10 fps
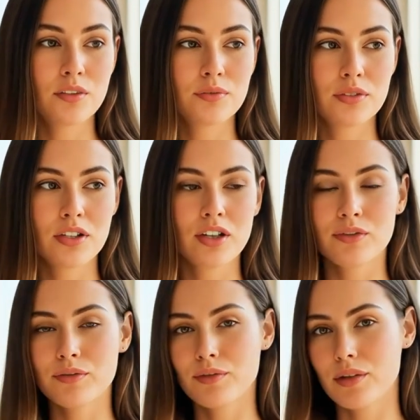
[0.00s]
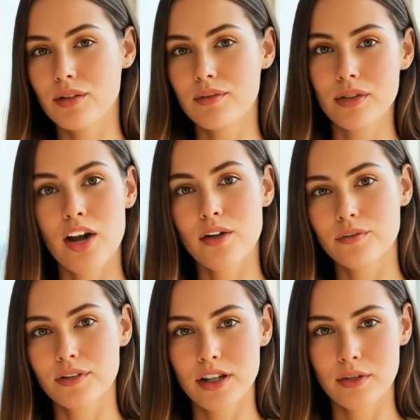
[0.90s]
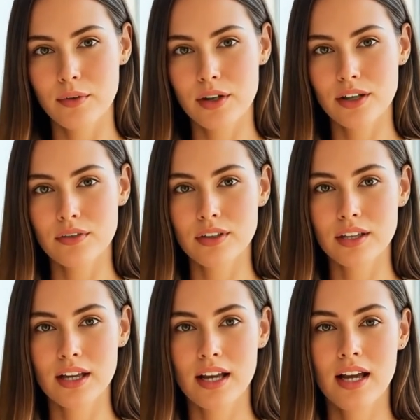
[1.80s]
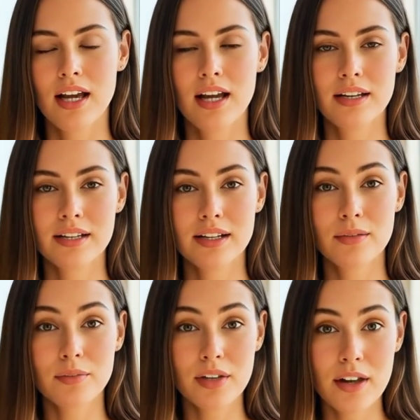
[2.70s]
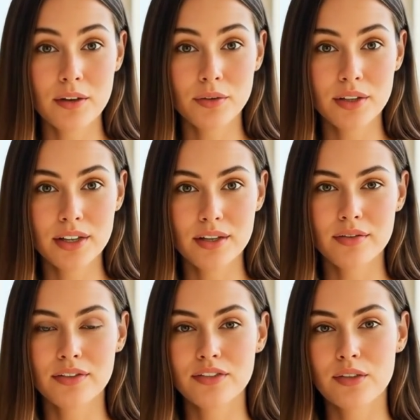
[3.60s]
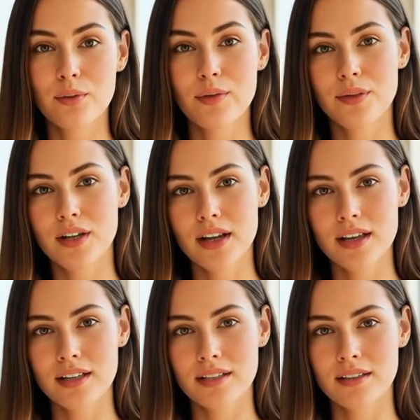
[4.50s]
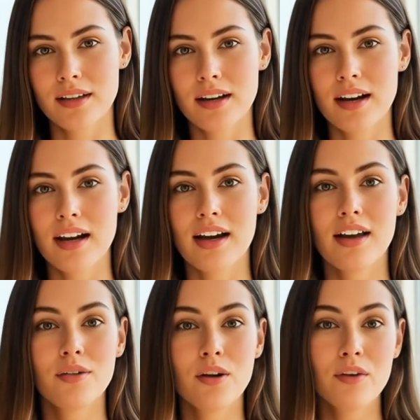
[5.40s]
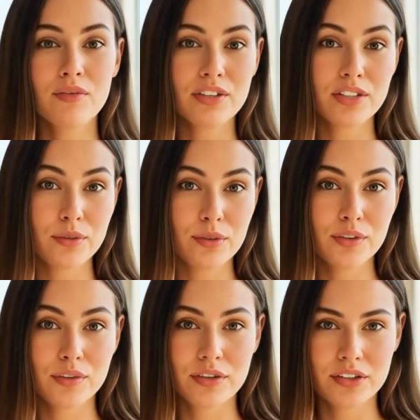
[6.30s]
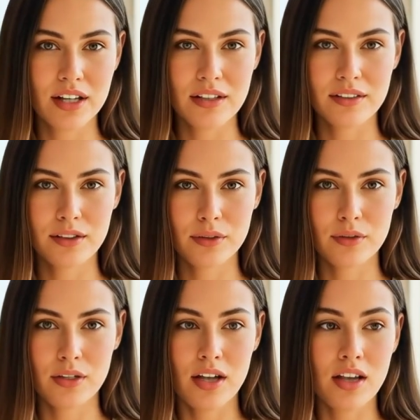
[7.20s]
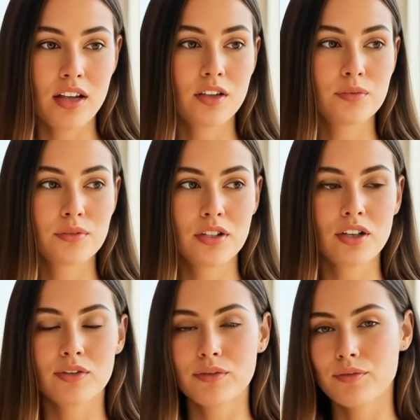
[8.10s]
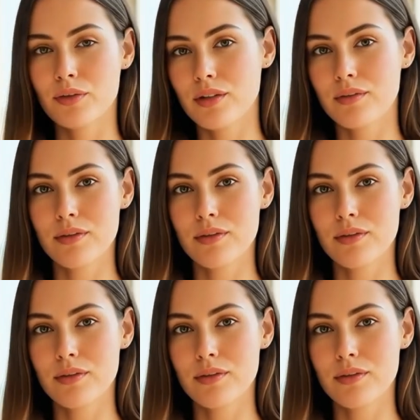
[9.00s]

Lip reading: The words sounded hollow as rain leaked through my car's old sunroof, soaking my last clean blanket. Knocking on my window jolted me awake.